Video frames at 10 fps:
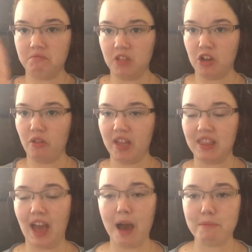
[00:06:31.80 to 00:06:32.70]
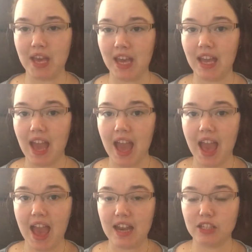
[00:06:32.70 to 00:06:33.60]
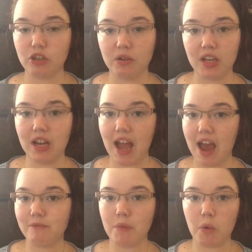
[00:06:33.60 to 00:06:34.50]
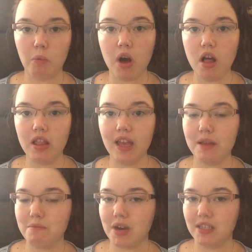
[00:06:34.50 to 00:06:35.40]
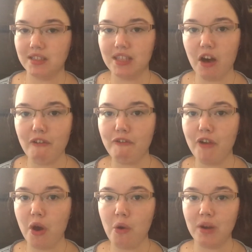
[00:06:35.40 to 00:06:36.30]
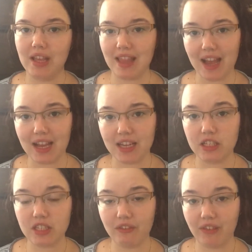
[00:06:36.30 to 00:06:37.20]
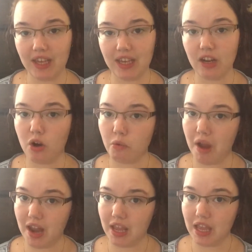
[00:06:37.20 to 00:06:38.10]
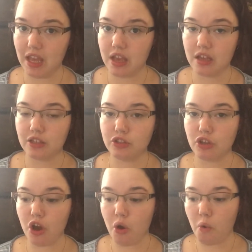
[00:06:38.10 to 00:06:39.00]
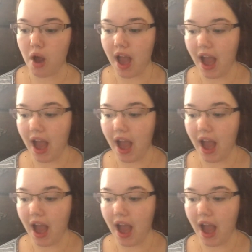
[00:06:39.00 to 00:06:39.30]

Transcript: you know, like that big, and it's already going to have my wallet, my cell phone, and that kind of stuff in it already. So